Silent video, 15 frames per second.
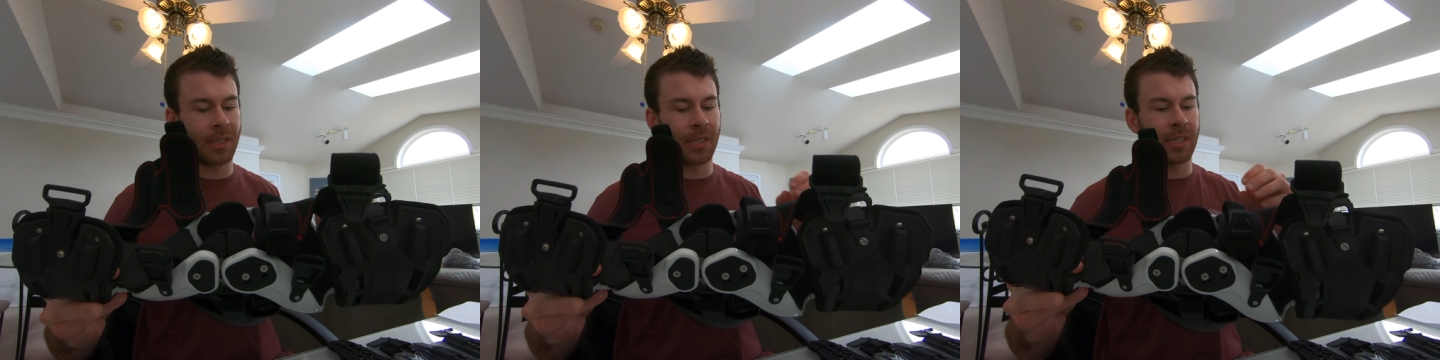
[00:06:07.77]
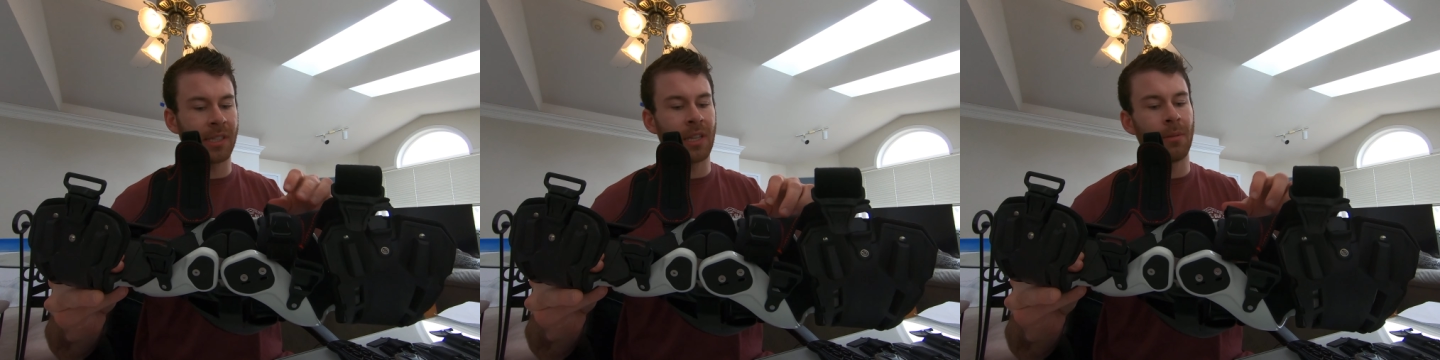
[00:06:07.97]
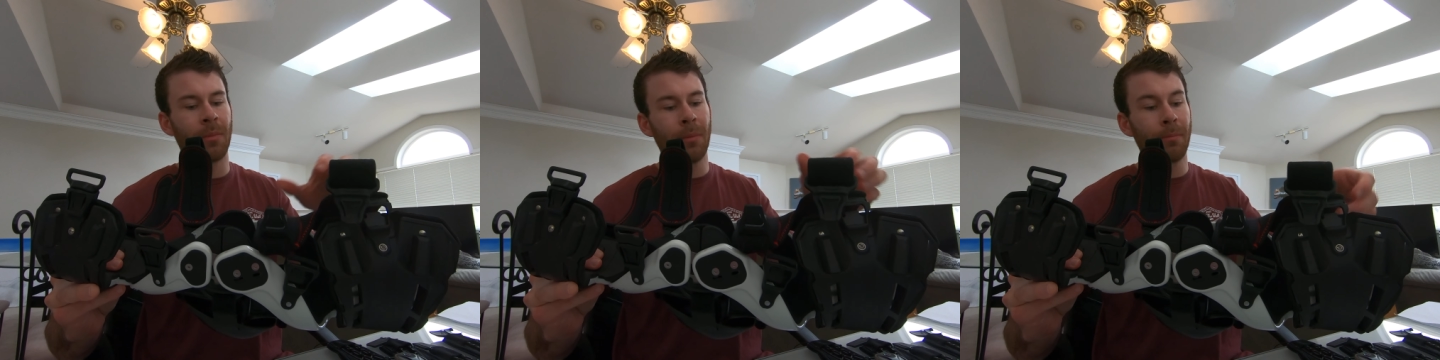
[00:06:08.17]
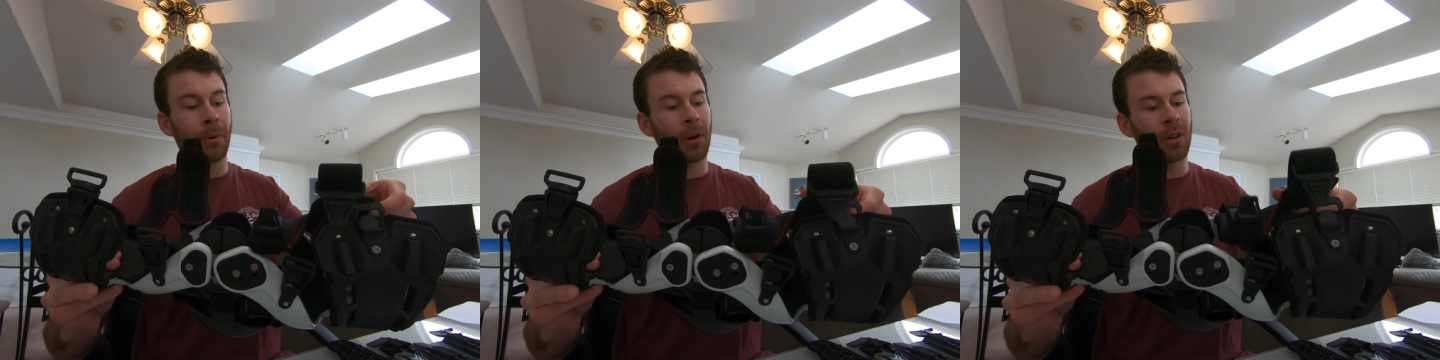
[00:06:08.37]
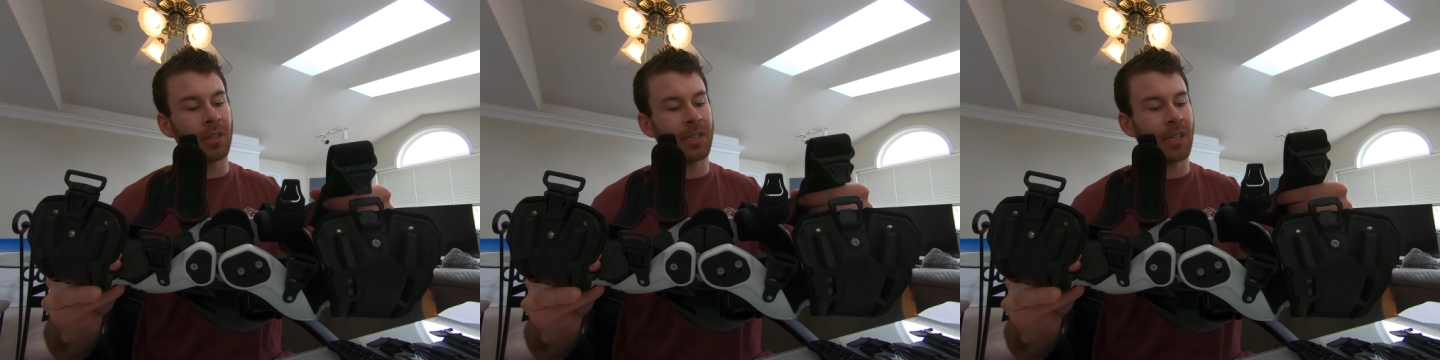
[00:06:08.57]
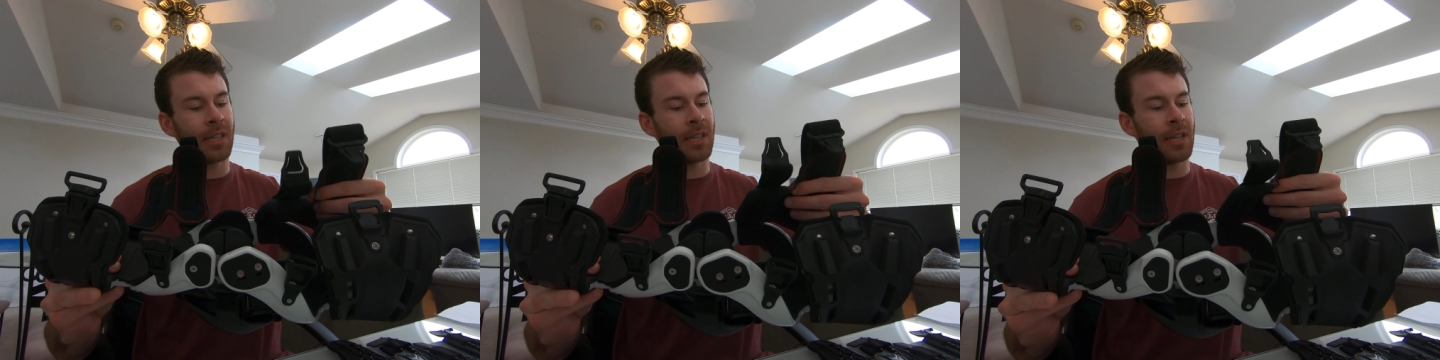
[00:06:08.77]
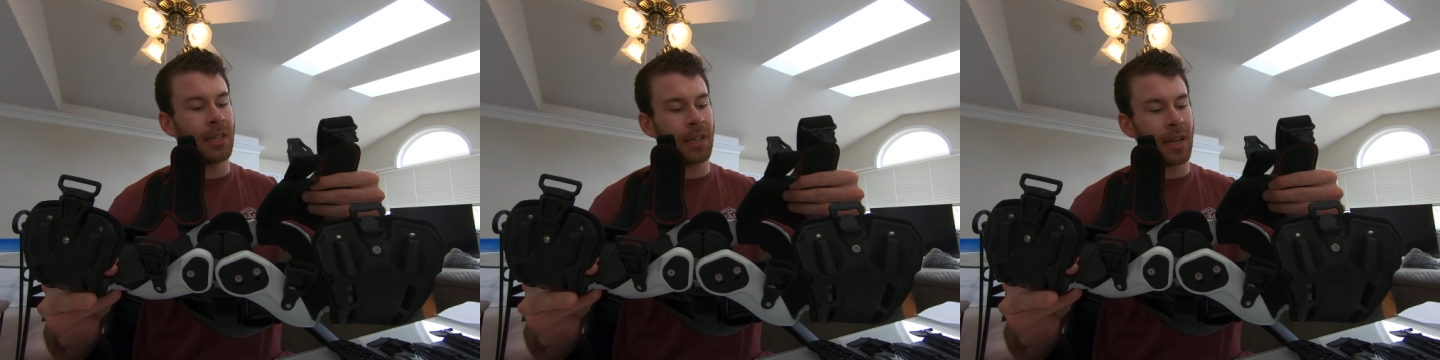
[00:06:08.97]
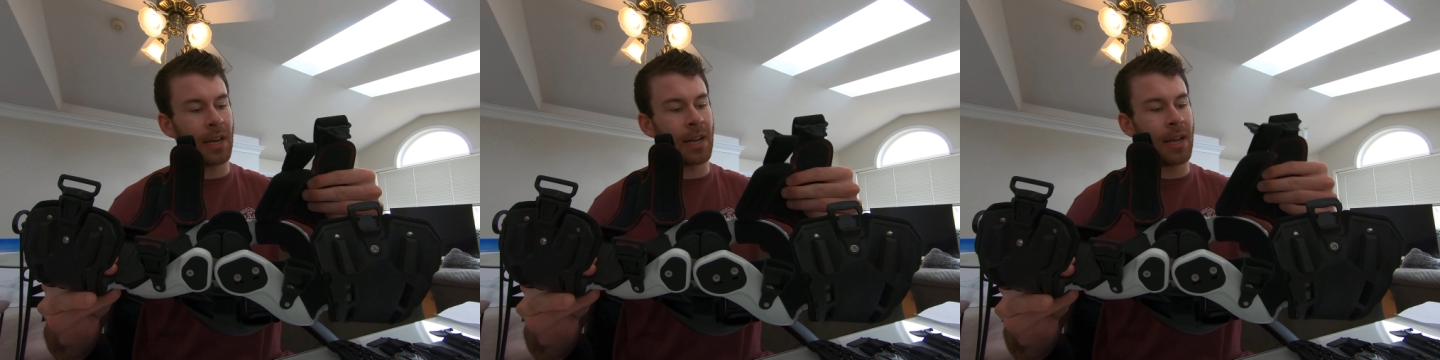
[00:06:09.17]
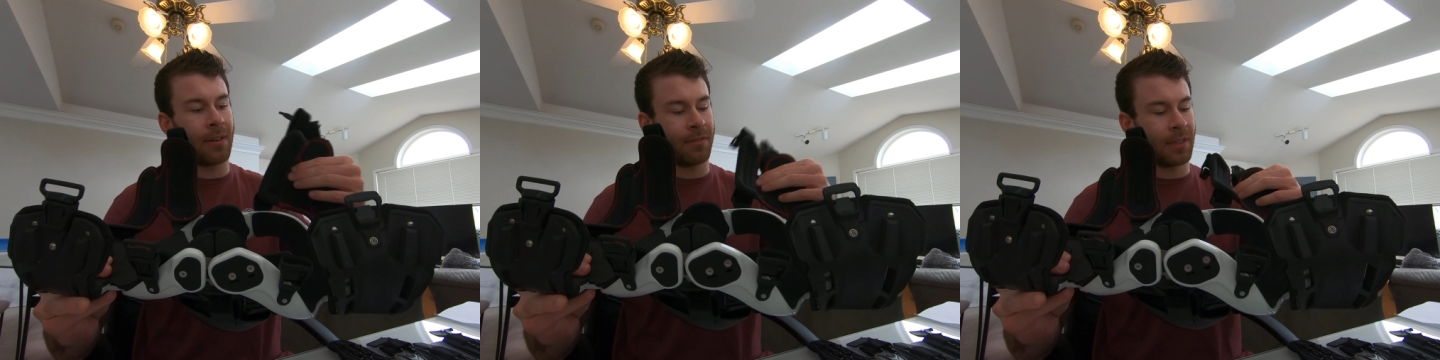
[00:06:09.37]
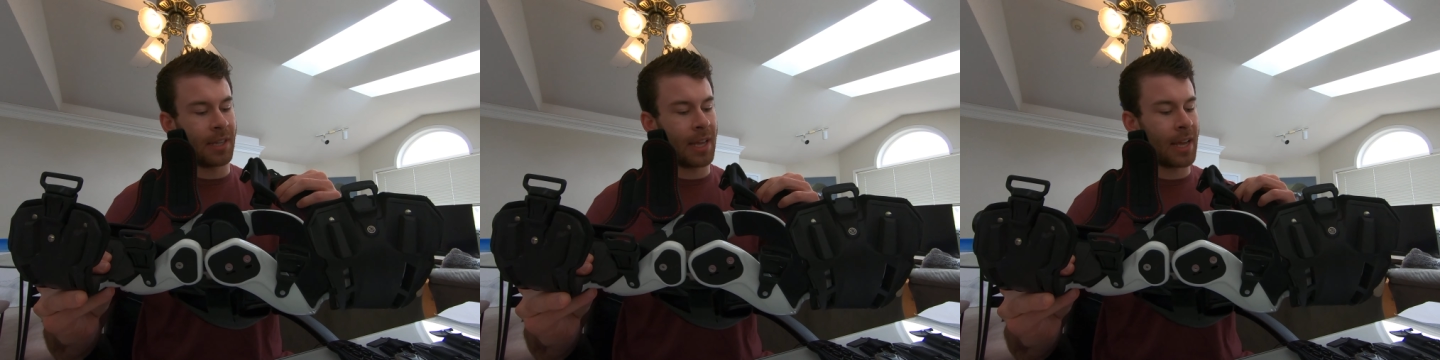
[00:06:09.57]
to see them in person and you kind of
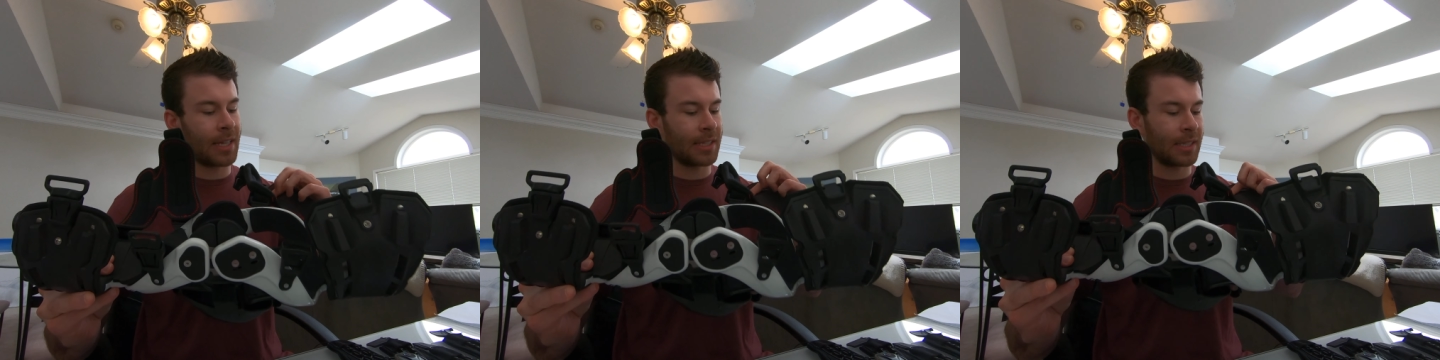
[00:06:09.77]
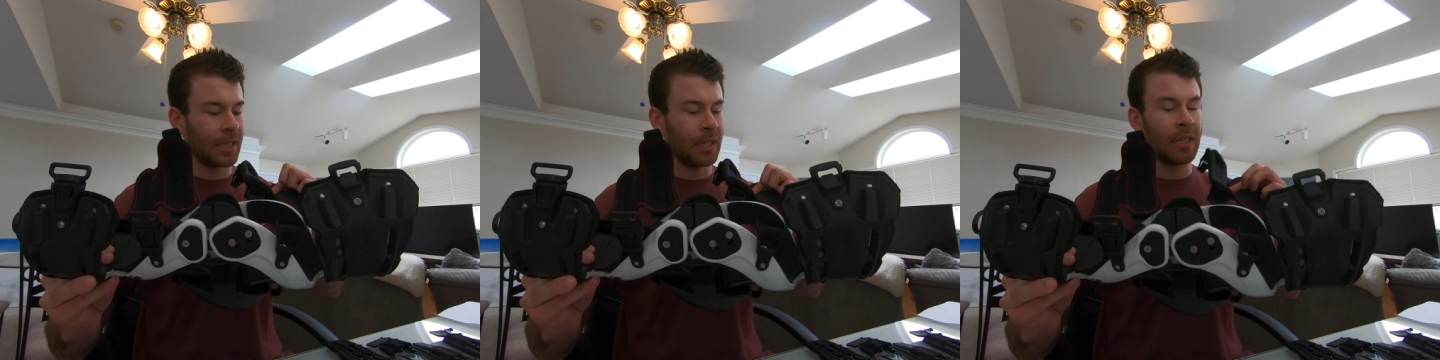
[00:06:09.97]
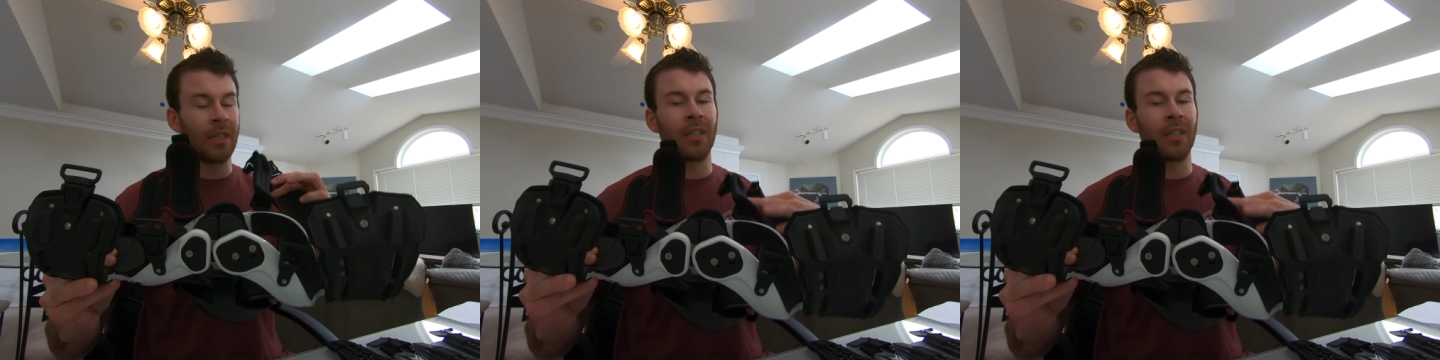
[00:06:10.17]
have to guess,